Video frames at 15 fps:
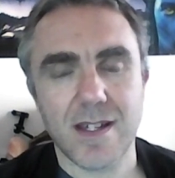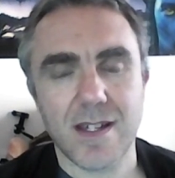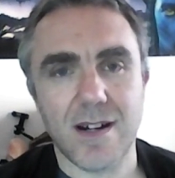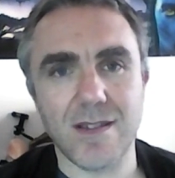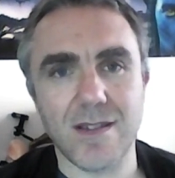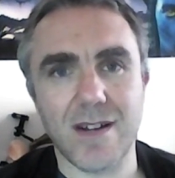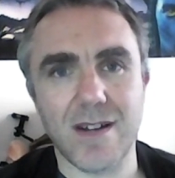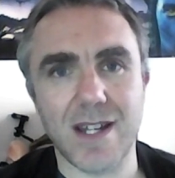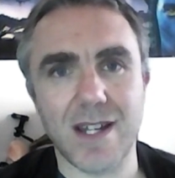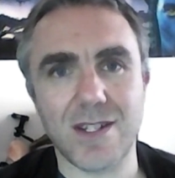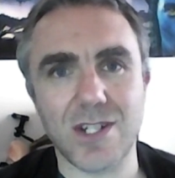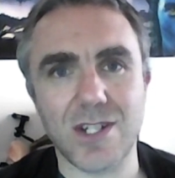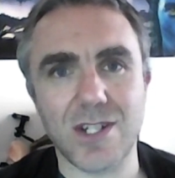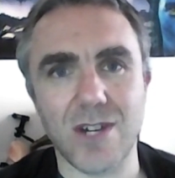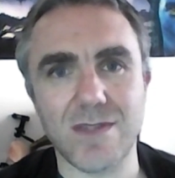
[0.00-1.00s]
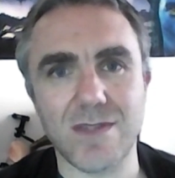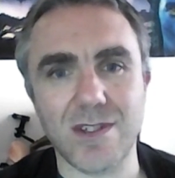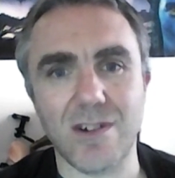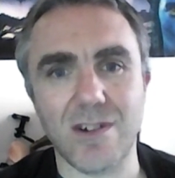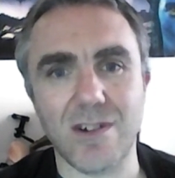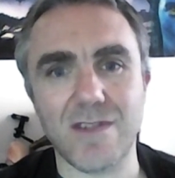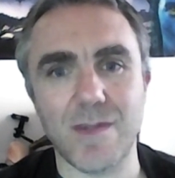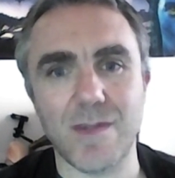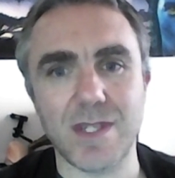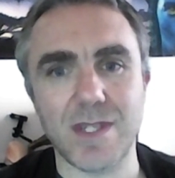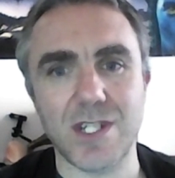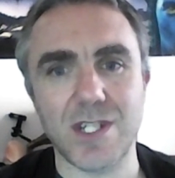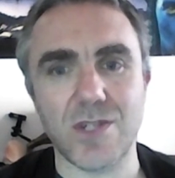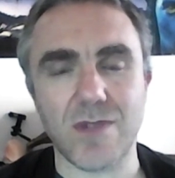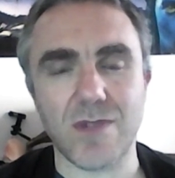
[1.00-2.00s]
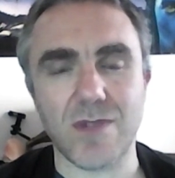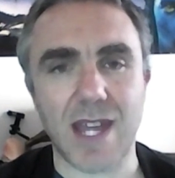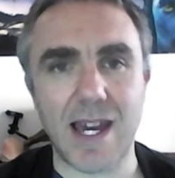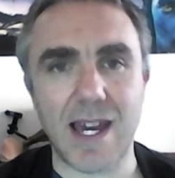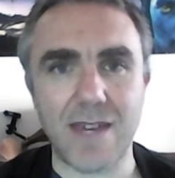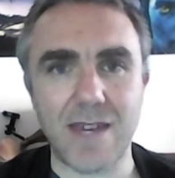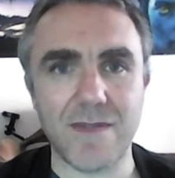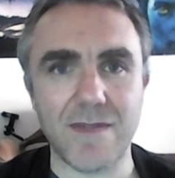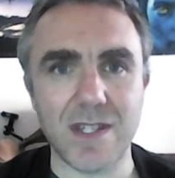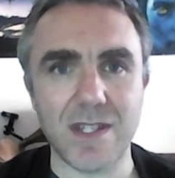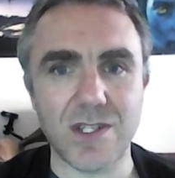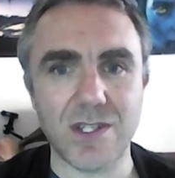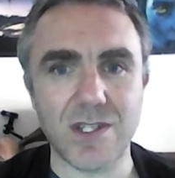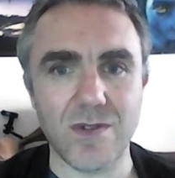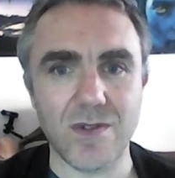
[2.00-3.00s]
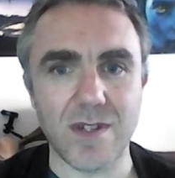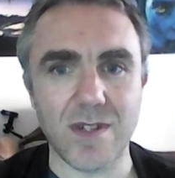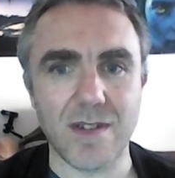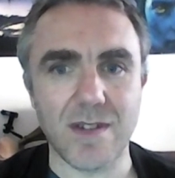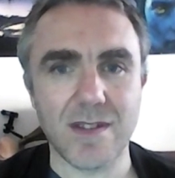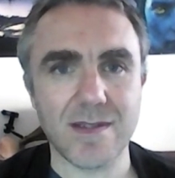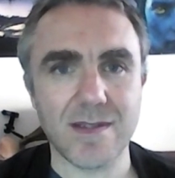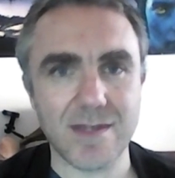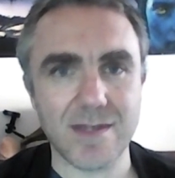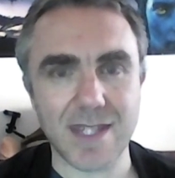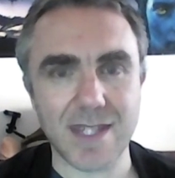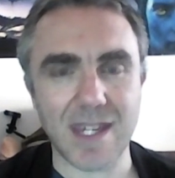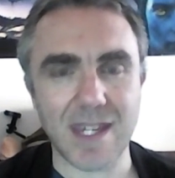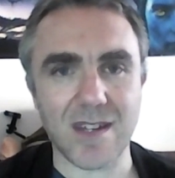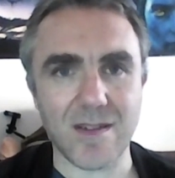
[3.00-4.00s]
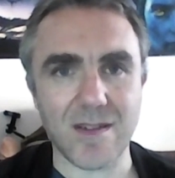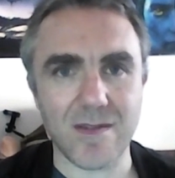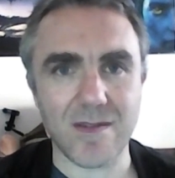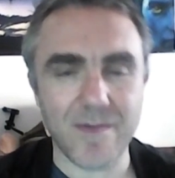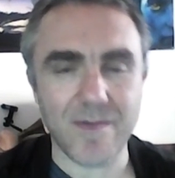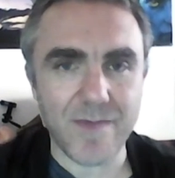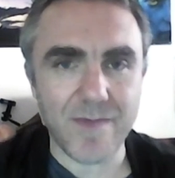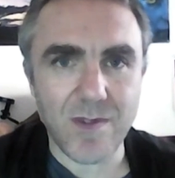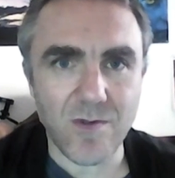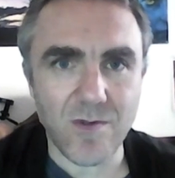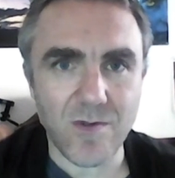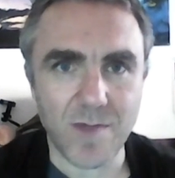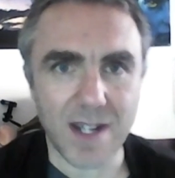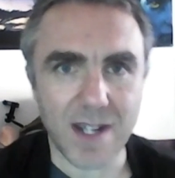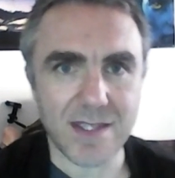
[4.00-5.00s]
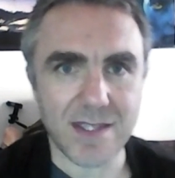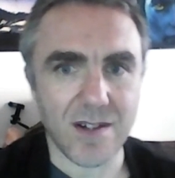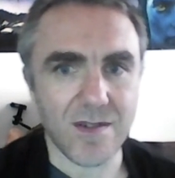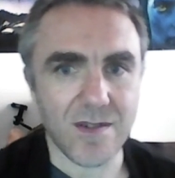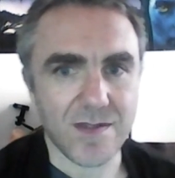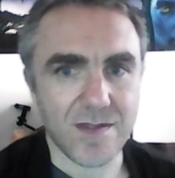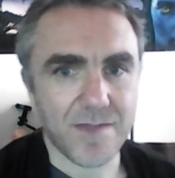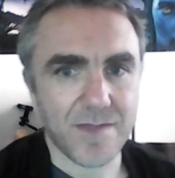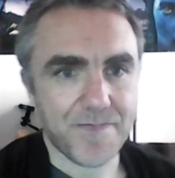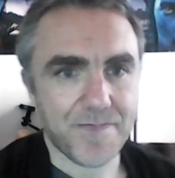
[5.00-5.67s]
online show Songs from a Digital Cave in June, singing all my songs.